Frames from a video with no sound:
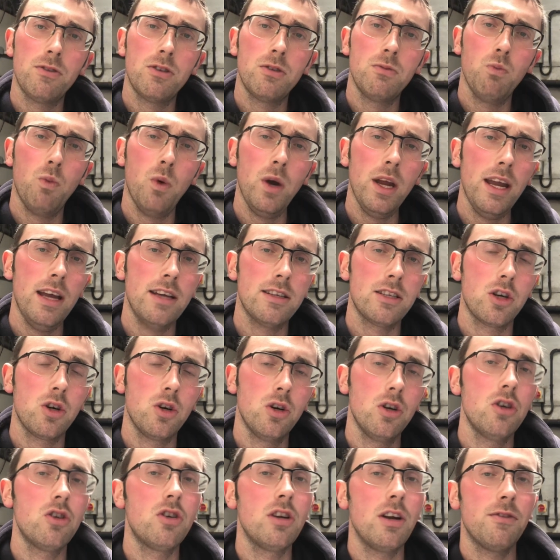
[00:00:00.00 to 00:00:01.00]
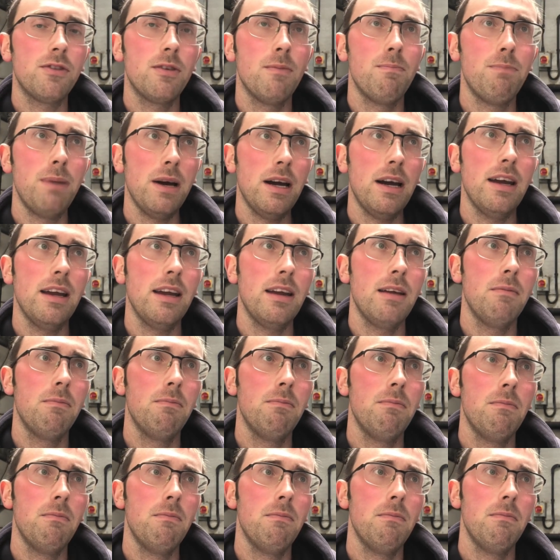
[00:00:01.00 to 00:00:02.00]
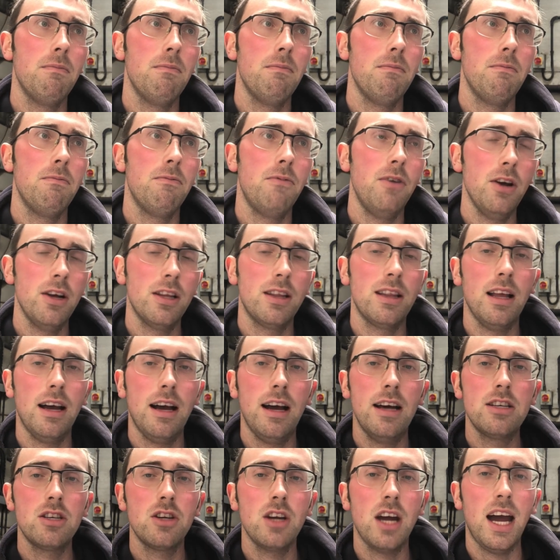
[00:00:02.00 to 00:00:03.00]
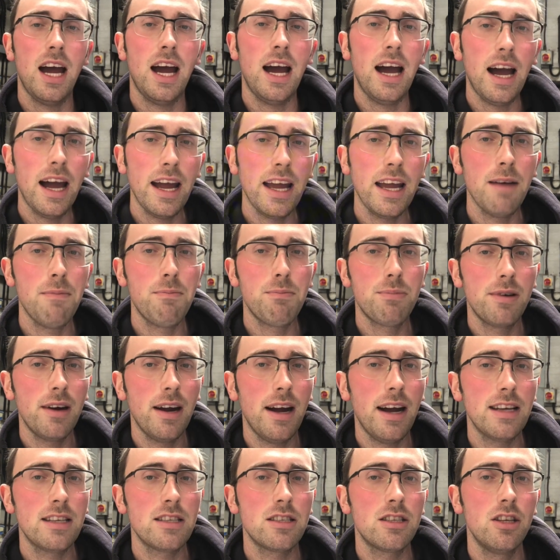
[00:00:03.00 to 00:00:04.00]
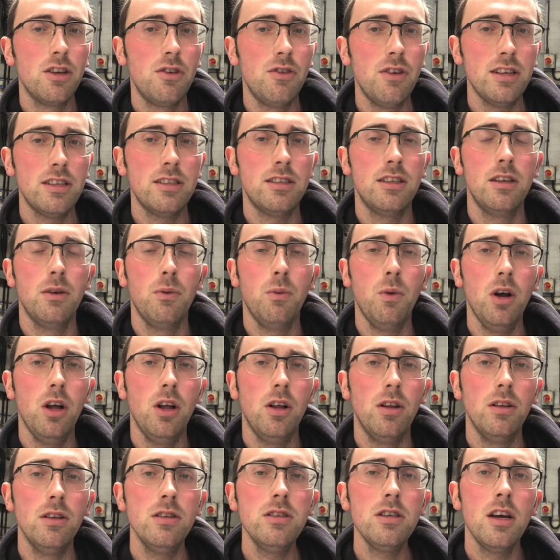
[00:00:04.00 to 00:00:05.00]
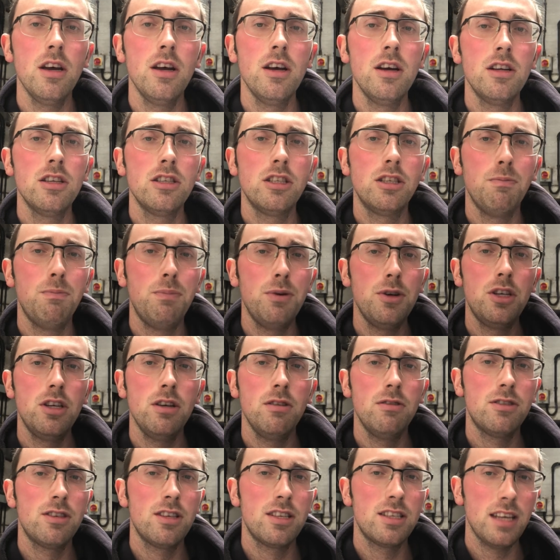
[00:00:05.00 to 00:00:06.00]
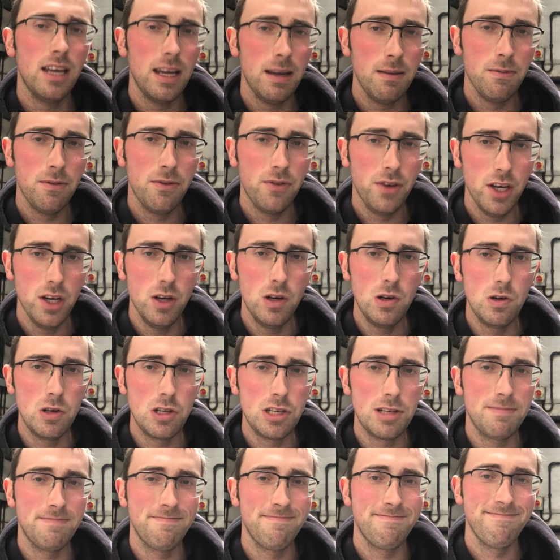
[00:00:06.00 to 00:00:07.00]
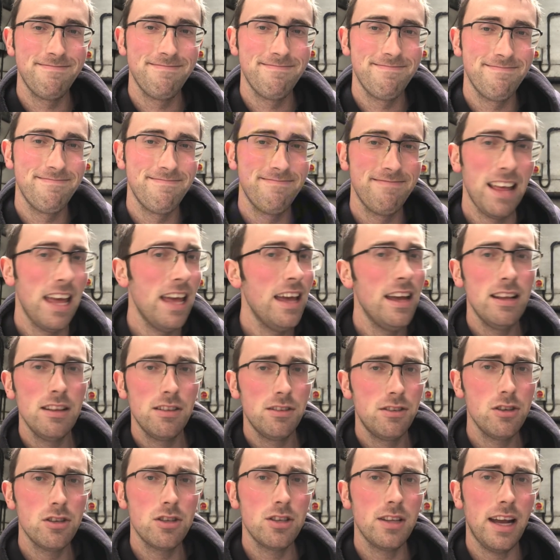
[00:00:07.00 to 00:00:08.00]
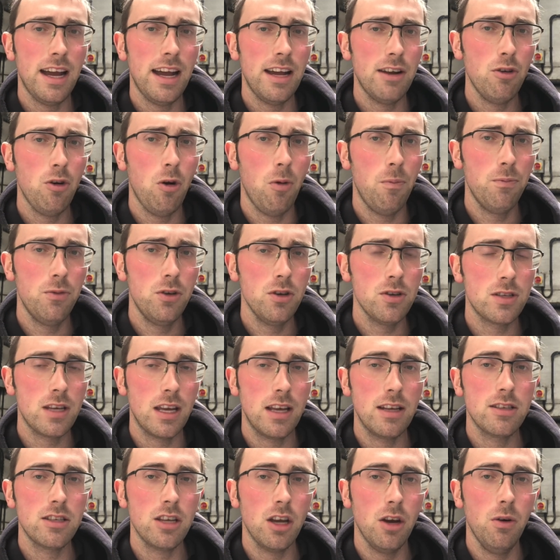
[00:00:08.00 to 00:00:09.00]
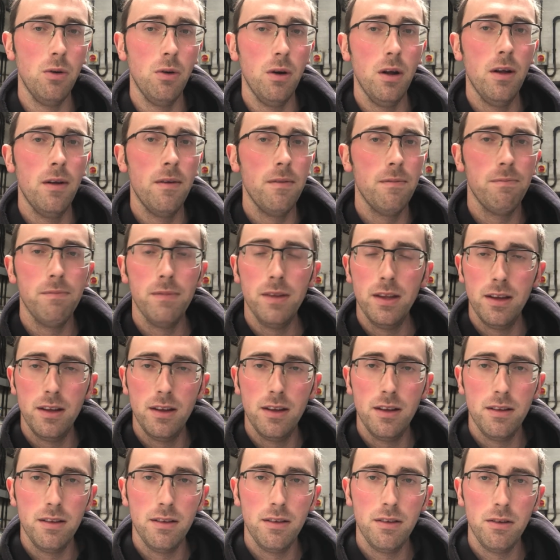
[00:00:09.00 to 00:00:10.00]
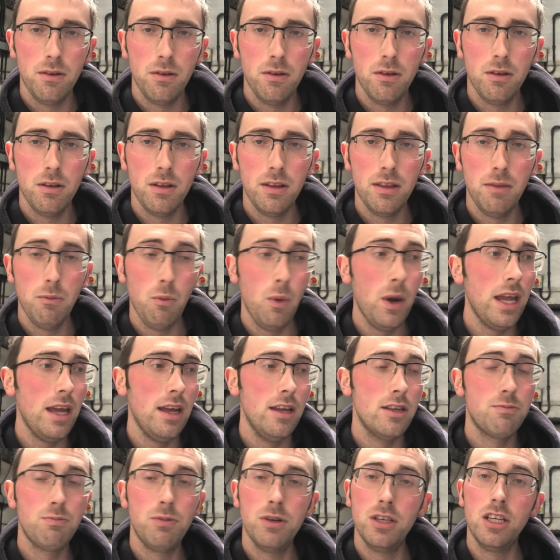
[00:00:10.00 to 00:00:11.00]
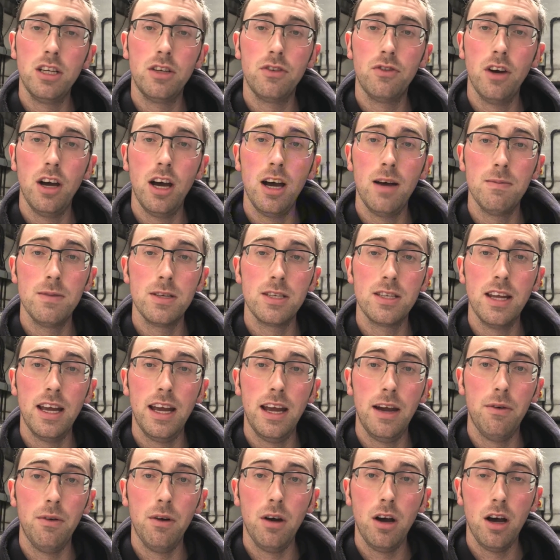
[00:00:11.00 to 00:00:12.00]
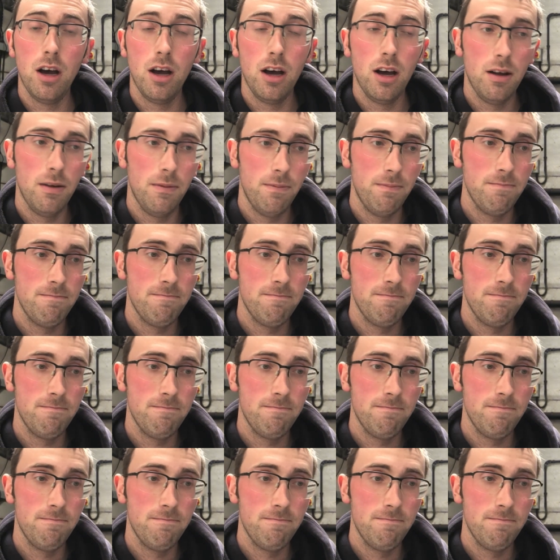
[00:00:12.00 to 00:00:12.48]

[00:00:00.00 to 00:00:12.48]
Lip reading: we as a country have to buy fertiliser at a higher price to the rest of the world to produce the same food. Doesn't add up, does it? So we as British farmers now are,